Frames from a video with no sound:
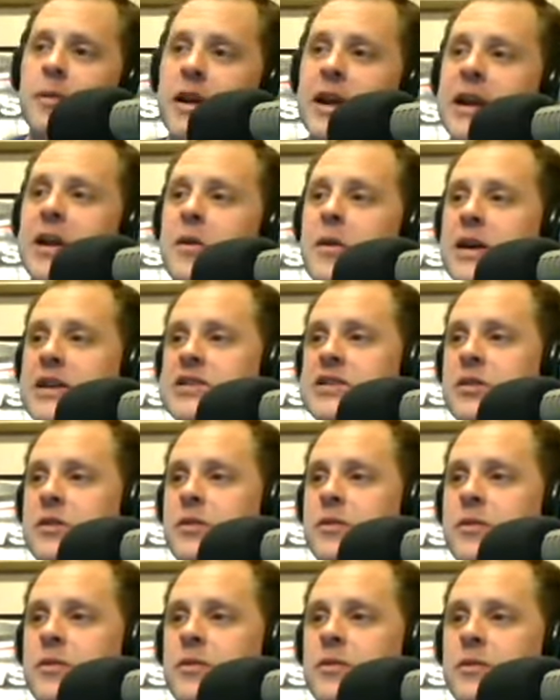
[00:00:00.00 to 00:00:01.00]
But anyway,
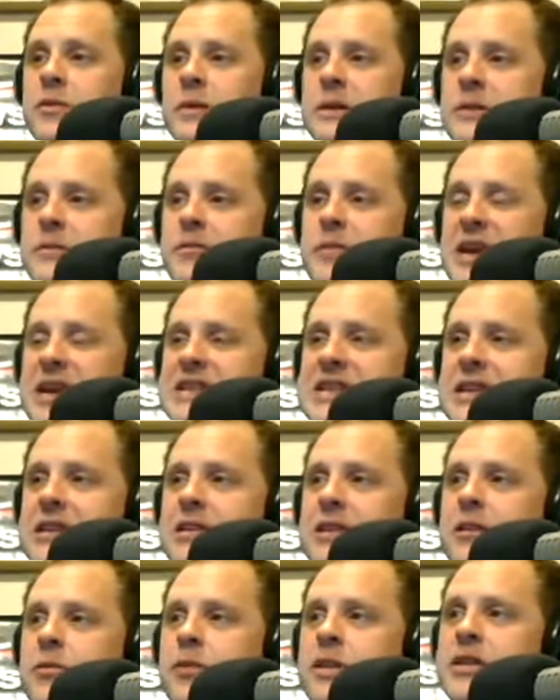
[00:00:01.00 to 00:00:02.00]
so
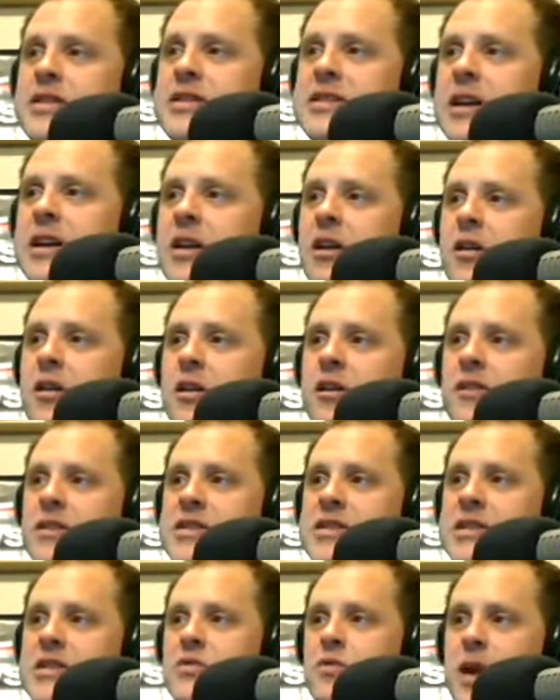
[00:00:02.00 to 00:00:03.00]
basically, when you see an
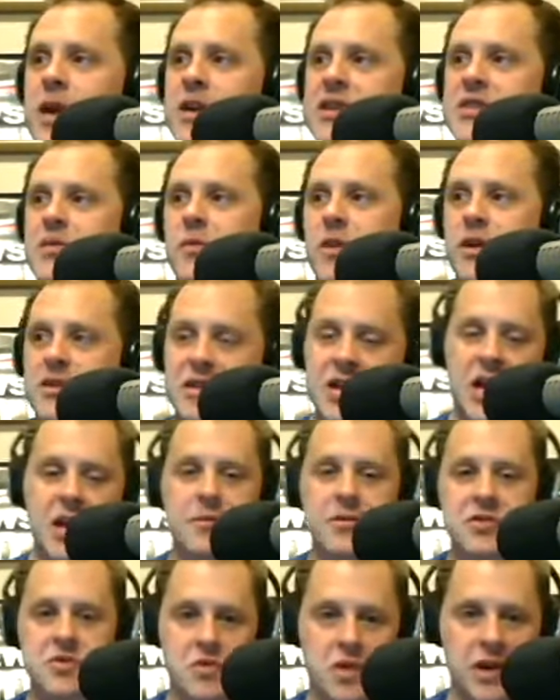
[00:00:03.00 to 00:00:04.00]
article that says ransomware,
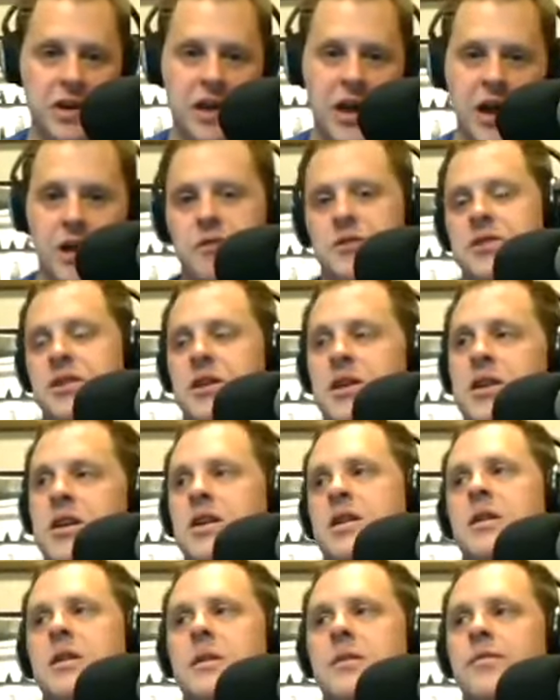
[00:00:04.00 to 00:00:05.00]
time is running out,
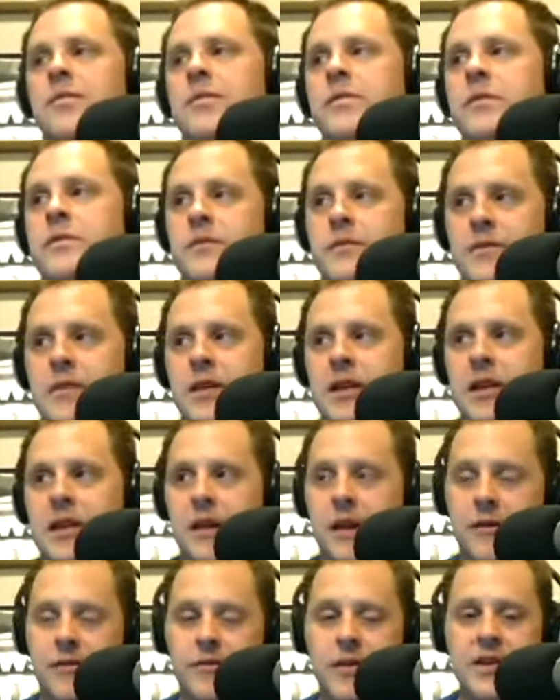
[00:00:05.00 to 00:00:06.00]

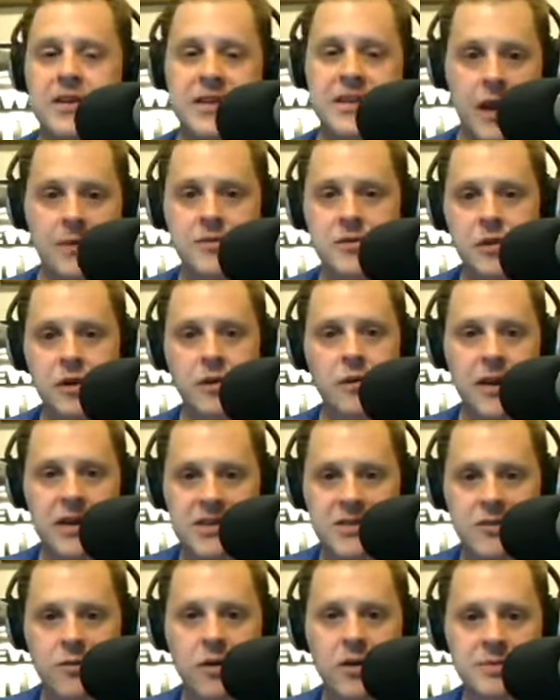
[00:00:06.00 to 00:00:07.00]
if they stop doing
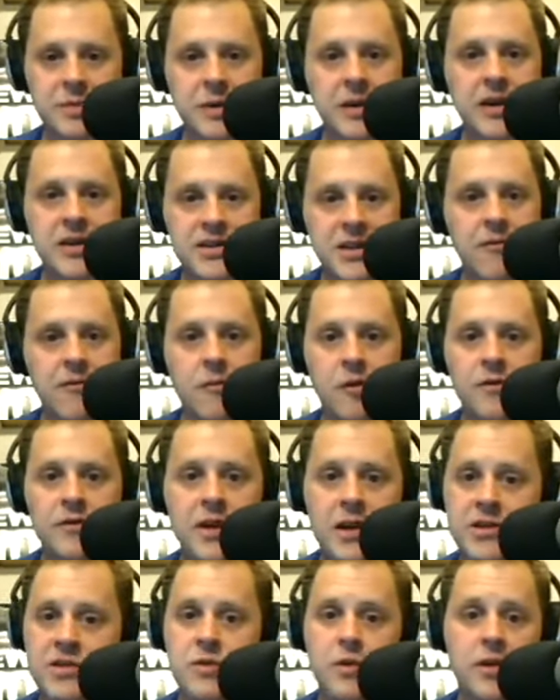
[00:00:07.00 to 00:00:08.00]
ransomware, it's because they've
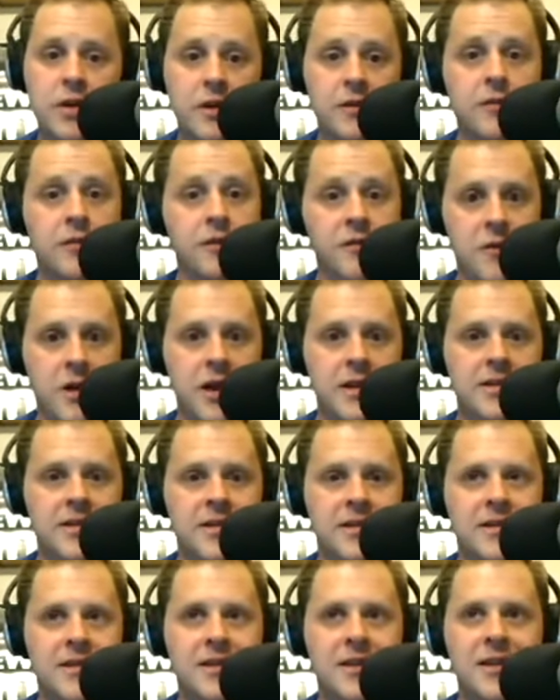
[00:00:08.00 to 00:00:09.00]
moved on to another
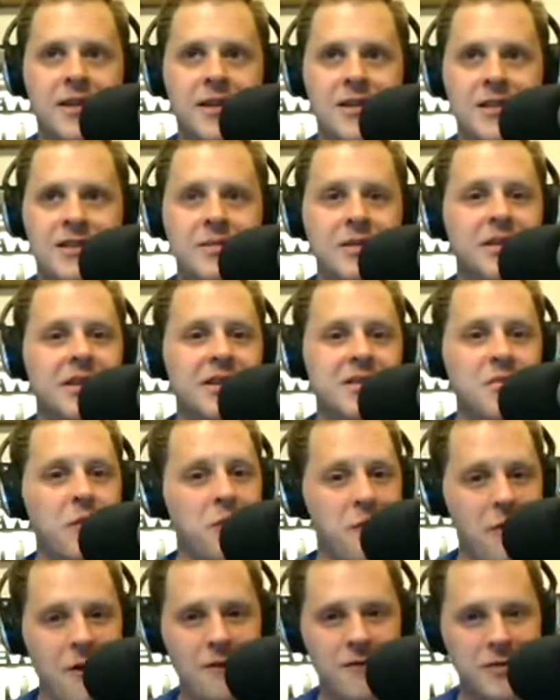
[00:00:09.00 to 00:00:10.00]
threat, uh, uh, something
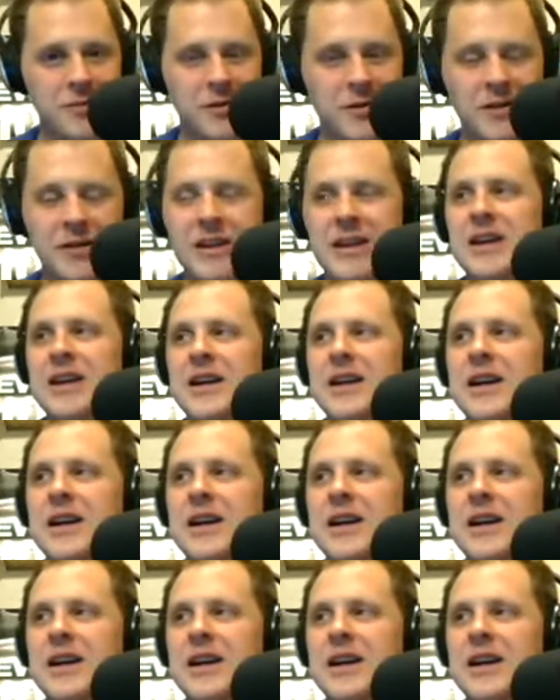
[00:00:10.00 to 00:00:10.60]
that's more profitable.